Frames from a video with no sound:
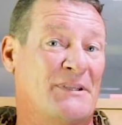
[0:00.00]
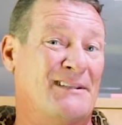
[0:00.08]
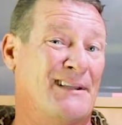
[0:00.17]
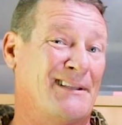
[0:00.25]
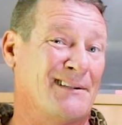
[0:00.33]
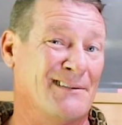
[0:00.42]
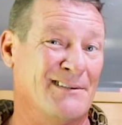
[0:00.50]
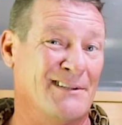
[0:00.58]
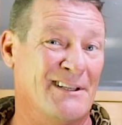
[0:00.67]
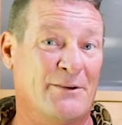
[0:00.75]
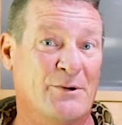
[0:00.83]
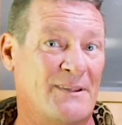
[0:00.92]

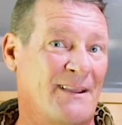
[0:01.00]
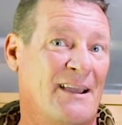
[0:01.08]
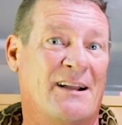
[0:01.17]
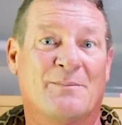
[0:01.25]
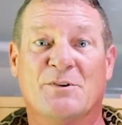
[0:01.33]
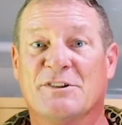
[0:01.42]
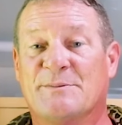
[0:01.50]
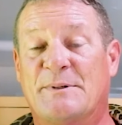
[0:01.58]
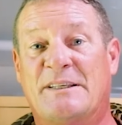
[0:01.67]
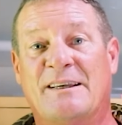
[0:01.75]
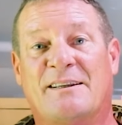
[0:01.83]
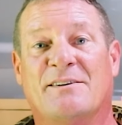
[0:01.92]
particularly with animals,
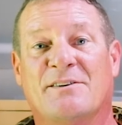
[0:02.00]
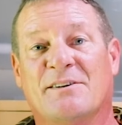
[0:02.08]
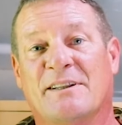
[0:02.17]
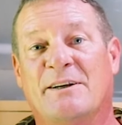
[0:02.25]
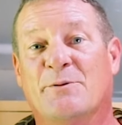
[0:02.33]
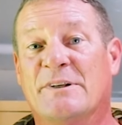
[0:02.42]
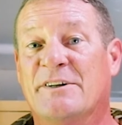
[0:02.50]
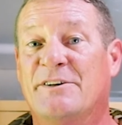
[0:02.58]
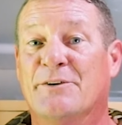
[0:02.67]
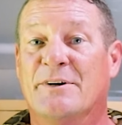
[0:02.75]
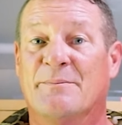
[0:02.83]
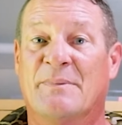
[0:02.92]
particularly when you're
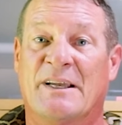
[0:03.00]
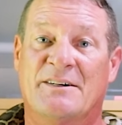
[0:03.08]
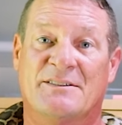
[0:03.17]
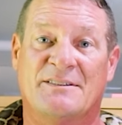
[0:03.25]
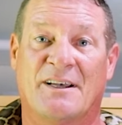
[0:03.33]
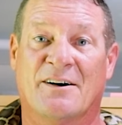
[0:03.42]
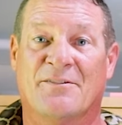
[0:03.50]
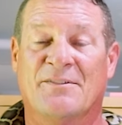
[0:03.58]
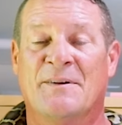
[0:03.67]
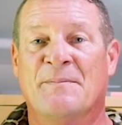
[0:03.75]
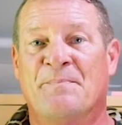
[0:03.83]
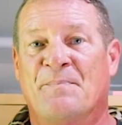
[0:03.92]
doing it by
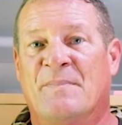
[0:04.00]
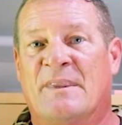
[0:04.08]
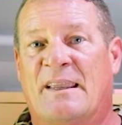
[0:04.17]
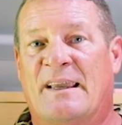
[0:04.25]
yourself,